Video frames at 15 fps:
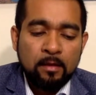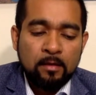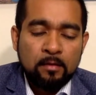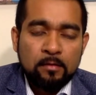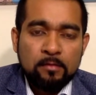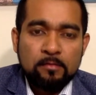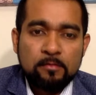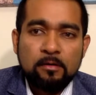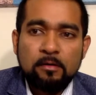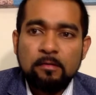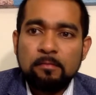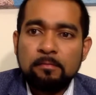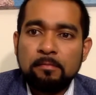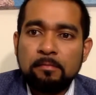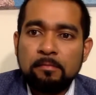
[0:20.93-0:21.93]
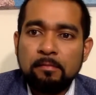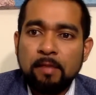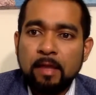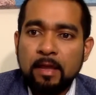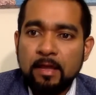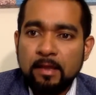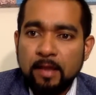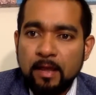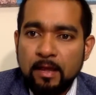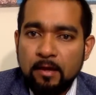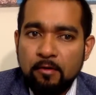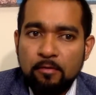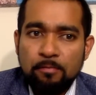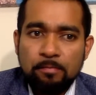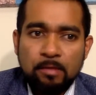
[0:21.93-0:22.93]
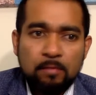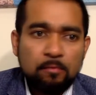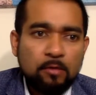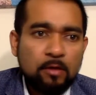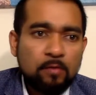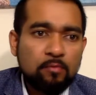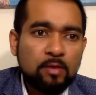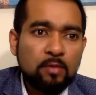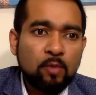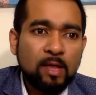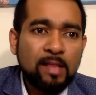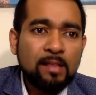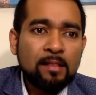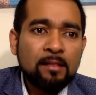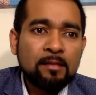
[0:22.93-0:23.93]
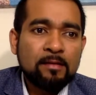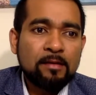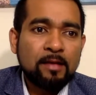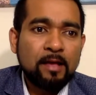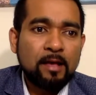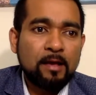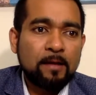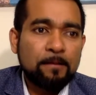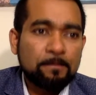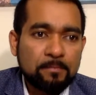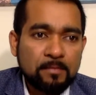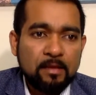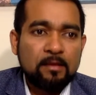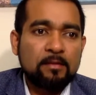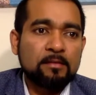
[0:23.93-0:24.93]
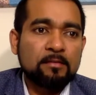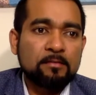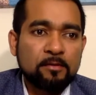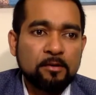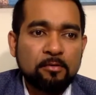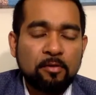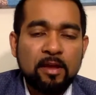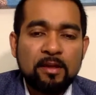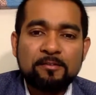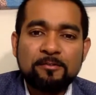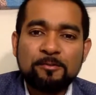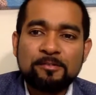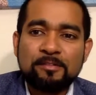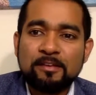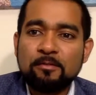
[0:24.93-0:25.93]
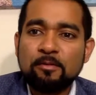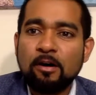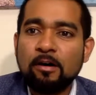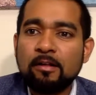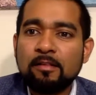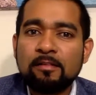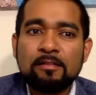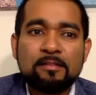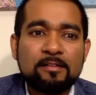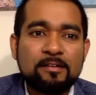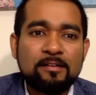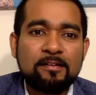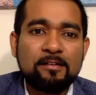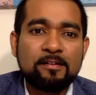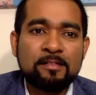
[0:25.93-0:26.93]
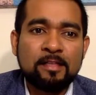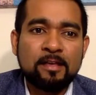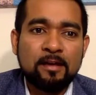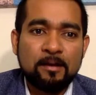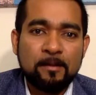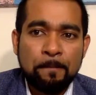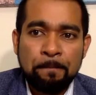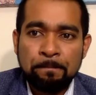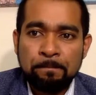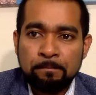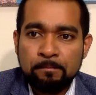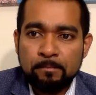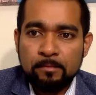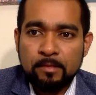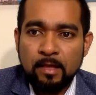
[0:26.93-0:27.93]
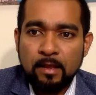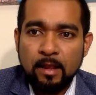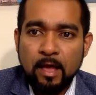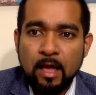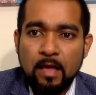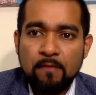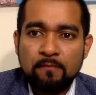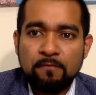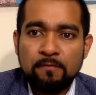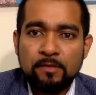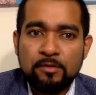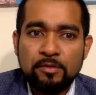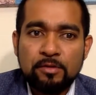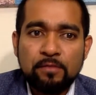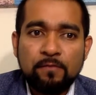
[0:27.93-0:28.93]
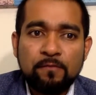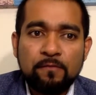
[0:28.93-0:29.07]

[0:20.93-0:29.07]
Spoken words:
So again, I hope everyone doing well. It is so great to see you all on the live YouTube.